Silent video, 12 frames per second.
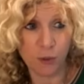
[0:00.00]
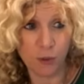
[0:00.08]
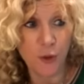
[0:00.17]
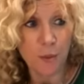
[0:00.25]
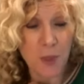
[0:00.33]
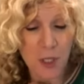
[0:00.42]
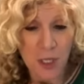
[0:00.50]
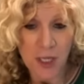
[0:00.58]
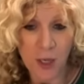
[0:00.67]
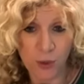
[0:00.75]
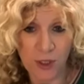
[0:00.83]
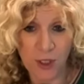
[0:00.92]
So for me,
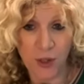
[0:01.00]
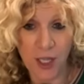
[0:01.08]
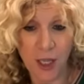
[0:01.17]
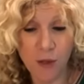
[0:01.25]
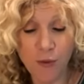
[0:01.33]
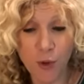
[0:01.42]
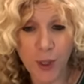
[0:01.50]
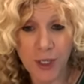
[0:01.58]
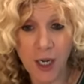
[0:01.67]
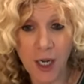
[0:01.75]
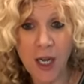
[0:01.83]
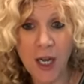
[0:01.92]
that was Southern
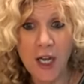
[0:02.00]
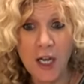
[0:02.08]
California.